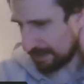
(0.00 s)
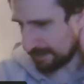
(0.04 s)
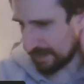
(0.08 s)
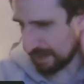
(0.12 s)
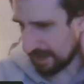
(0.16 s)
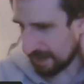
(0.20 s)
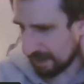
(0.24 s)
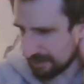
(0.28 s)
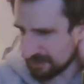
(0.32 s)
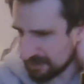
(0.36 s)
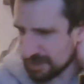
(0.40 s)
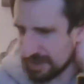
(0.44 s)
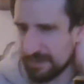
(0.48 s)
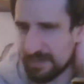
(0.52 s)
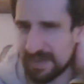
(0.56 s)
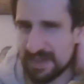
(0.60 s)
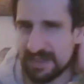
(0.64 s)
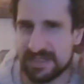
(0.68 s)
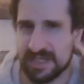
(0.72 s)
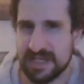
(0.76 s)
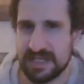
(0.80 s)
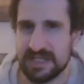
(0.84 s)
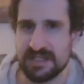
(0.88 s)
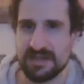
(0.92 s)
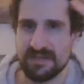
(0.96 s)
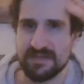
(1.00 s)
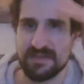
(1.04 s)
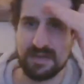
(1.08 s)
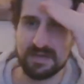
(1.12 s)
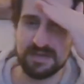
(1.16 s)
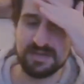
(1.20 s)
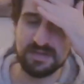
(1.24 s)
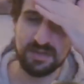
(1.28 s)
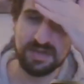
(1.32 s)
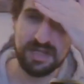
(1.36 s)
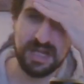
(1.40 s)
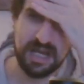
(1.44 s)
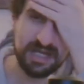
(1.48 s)
But I'll try to make sense of
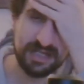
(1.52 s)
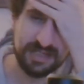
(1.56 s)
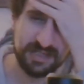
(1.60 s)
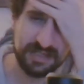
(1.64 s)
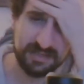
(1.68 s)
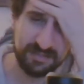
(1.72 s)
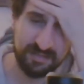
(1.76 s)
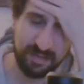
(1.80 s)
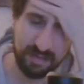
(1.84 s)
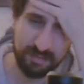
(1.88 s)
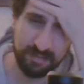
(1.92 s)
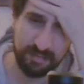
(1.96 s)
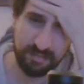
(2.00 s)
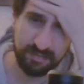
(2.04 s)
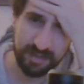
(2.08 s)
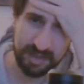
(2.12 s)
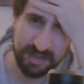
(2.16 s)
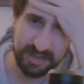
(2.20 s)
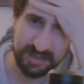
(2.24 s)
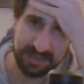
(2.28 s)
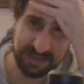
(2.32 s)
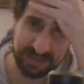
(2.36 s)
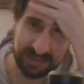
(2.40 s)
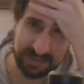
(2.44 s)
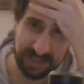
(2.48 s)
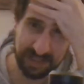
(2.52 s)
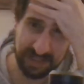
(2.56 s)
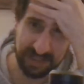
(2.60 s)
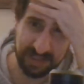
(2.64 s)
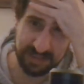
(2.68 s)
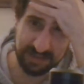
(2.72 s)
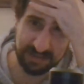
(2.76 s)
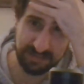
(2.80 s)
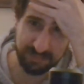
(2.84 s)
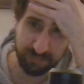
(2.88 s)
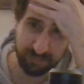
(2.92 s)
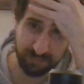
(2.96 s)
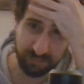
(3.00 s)
it. So yes, Roman Reigns
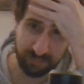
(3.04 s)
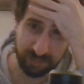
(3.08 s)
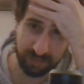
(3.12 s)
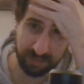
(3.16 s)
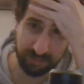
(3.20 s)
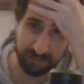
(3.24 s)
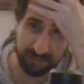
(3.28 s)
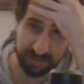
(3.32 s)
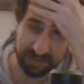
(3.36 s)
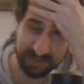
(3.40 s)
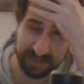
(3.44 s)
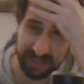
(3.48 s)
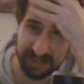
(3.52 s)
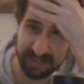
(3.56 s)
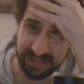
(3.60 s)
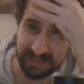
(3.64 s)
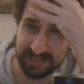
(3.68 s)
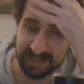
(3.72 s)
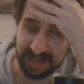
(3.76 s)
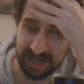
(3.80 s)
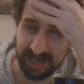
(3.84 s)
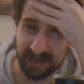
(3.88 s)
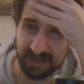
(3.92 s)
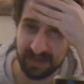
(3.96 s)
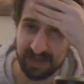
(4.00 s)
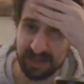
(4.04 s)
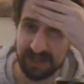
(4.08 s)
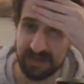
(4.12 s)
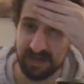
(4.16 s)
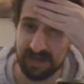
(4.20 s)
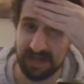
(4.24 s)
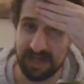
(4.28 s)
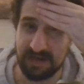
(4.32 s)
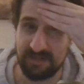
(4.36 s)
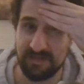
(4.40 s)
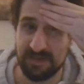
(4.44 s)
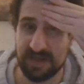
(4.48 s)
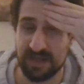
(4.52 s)
does retain the title
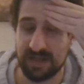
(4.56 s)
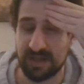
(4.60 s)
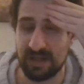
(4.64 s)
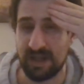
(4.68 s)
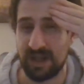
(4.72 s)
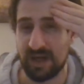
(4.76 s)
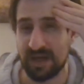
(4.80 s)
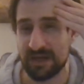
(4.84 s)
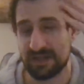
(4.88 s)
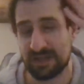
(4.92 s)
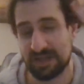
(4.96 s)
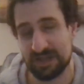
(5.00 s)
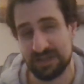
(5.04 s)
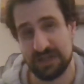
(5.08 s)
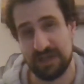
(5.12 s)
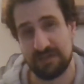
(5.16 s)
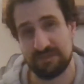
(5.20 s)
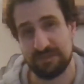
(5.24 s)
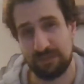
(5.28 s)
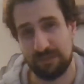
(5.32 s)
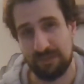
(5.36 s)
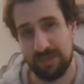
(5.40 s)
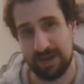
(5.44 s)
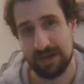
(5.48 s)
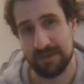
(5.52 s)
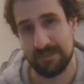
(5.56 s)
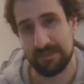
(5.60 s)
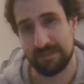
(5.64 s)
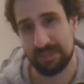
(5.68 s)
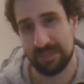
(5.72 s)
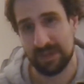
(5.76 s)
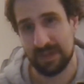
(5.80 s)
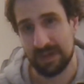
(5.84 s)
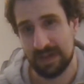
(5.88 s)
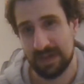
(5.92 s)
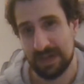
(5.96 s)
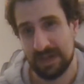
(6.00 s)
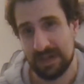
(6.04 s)
even in a loss, because you have to win
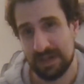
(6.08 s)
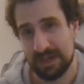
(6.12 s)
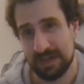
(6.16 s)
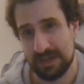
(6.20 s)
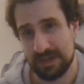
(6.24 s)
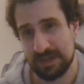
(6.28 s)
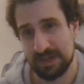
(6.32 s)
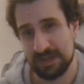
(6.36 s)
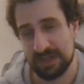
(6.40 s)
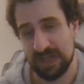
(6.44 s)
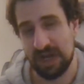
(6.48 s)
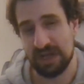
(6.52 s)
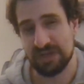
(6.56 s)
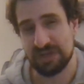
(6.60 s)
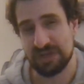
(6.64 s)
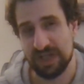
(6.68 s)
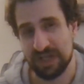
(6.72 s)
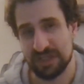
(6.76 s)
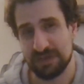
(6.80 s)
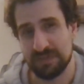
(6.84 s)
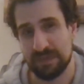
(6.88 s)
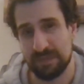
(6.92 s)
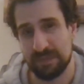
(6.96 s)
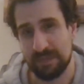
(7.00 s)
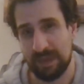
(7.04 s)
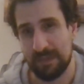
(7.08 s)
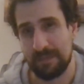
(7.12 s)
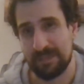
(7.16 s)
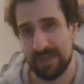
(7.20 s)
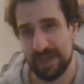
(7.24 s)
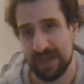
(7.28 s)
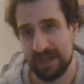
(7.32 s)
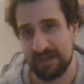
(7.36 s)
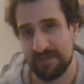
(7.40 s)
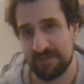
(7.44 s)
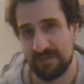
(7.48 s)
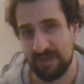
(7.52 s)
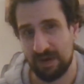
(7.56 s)
it. The challenger has to win by
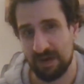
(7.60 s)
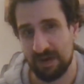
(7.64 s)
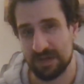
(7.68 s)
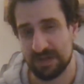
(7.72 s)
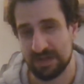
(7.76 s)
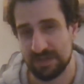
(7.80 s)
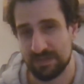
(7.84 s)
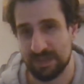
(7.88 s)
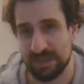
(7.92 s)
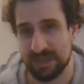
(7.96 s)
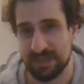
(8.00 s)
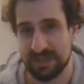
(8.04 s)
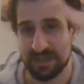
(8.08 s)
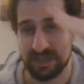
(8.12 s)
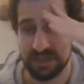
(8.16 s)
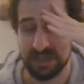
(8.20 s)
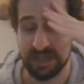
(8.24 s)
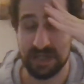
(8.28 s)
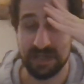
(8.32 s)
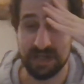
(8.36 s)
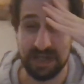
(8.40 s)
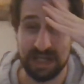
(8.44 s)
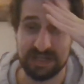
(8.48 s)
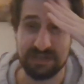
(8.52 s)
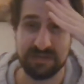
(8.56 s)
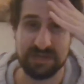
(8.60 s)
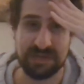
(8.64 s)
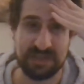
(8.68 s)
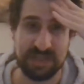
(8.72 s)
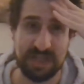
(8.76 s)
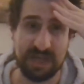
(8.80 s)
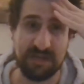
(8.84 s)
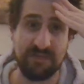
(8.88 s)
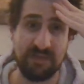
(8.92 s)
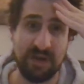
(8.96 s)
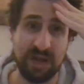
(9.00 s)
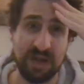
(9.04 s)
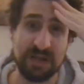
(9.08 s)
pinfall or submission, and that's what
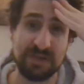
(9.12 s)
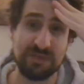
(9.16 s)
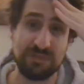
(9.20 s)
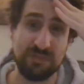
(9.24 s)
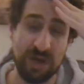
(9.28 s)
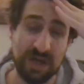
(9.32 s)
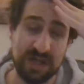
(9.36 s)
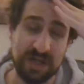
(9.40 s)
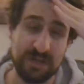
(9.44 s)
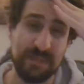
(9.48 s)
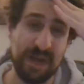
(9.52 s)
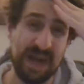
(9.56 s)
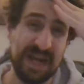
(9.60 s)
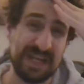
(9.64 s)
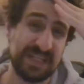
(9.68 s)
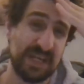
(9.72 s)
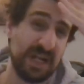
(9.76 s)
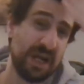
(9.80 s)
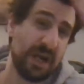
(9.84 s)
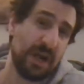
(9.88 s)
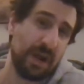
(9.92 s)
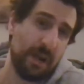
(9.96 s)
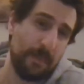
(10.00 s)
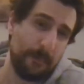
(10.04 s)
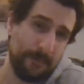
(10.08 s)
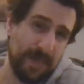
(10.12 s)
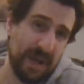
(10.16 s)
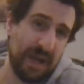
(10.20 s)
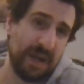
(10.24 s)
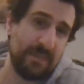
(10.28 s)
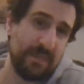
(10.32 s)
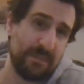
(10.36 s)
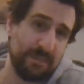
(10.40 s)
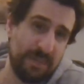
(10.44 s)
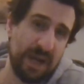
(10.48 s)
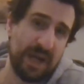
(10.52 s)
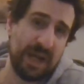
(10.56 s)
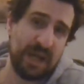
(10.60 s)
Seth Rollins won the match,
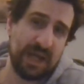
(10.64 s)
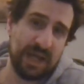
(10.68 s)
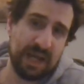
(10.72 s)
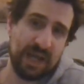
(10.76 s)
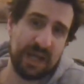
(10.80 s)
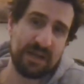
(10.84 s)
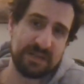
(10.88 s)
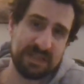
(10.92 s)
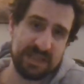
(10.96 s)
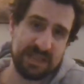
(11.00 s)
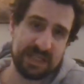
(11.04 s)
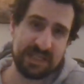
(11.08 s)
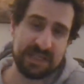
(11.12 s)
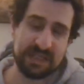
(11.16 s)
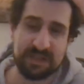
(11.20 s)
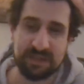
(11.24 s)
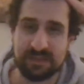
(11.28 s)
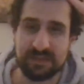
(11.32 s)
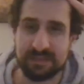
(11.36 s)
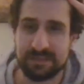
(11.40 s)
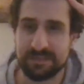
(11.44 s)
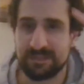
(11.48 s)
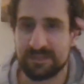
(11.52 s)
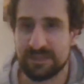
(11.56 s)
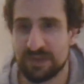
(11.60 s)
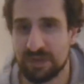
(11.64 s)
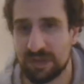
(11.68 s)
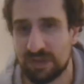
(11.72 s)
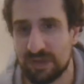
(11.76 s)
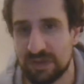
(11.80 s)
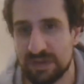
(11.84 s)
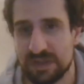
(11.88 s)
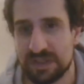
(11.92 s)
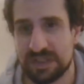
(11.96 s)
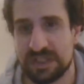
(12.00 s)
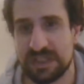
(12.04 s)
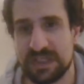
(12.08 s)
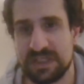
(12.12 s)
but by DQ. So
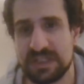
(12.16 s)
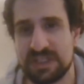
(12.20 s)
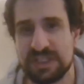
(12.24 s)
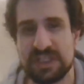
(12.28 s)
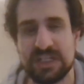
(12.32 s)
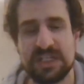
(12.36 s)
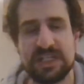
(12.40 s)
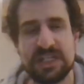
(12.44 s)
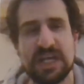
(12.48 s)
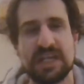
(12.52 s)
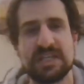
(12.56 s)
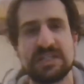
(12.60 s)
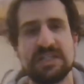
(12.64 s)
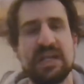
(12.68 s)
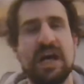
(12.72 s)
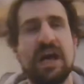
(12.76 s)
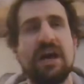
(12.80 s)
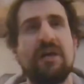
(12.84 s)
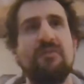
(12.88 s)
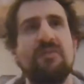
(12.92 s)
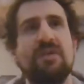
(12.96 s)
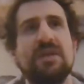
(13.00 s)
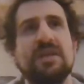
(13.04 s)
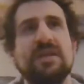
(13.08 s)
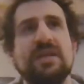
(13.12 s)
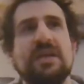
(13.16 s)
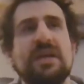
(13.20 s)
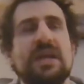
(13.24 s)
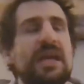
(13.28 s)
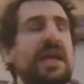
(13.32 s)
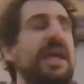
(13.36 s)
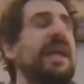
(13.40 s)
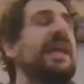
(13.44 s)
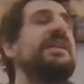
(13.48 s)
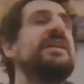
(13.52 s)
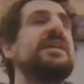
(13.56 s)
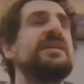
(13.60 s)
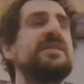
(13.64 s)
he does not win.
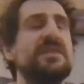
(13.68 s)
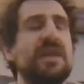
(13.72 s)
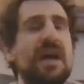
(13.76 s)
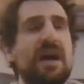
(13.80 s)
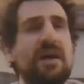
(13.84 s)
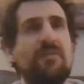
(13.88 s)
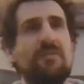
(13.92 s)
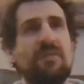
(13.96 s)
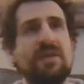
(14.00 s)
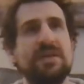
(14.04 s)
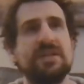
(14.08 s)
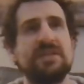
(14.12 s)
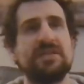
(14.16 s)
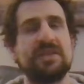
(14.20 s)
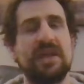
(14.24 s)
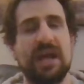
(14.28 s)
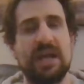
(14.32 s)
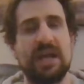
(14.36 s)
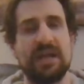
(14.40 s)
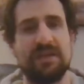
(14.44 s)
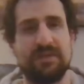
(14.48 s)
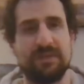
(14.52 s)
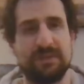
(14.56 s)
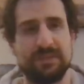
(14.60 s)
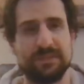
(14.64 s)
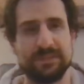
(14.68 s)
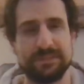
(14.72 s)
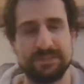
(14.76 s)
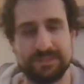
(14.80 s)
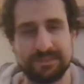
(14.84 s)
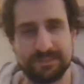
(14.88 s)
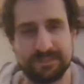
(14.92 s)
He does not win the title